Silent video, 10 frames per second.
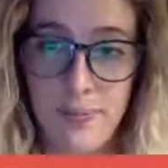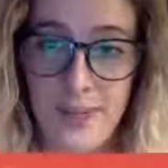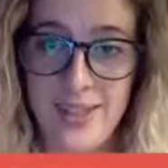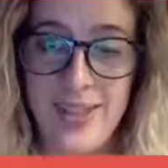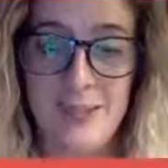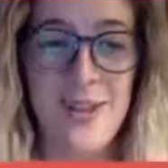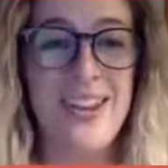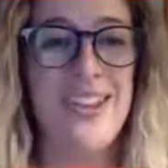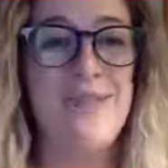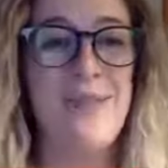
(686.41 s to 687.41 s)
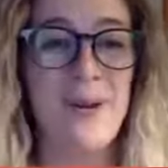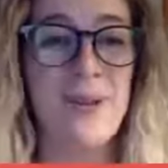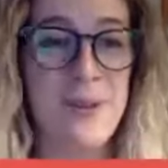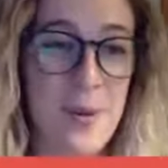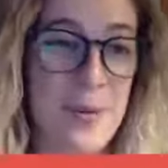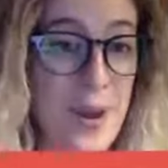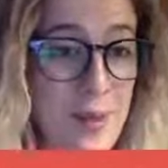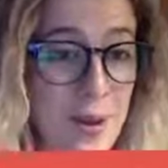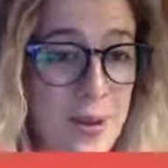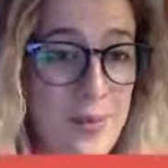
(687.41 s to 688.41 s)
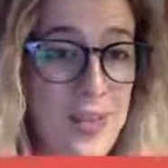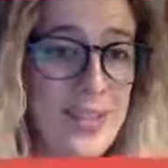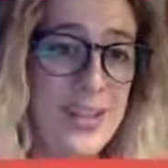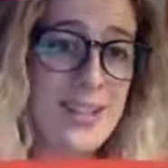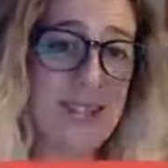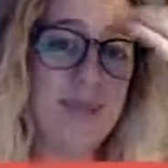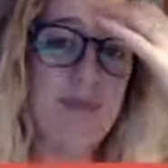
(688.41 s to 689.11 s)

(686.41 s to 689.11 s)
and your posts will be about your business.